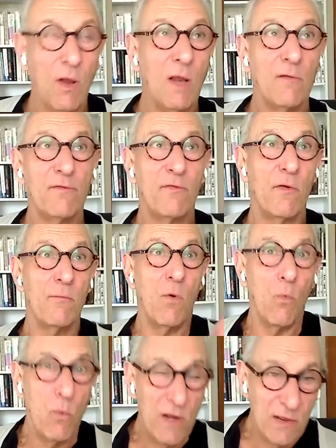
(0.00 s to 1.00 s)
from
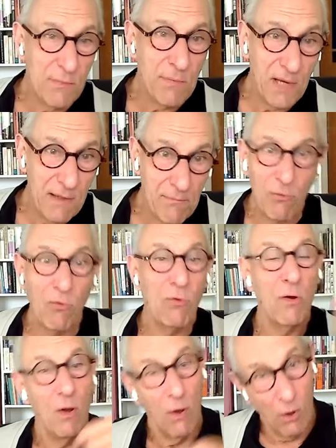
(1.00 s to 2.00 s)
with people
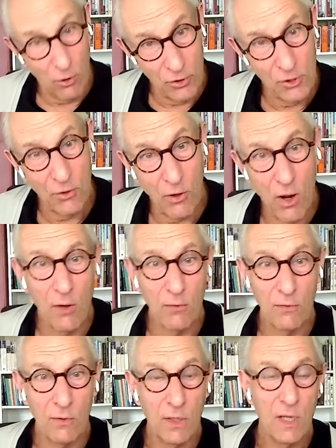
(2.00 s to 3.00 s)
on your
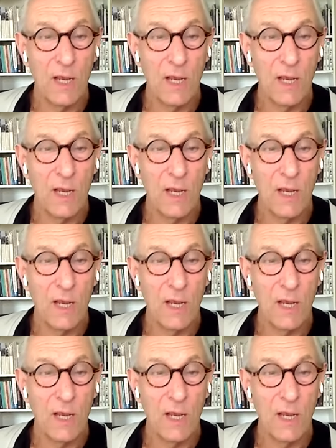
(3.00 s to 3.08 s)
own,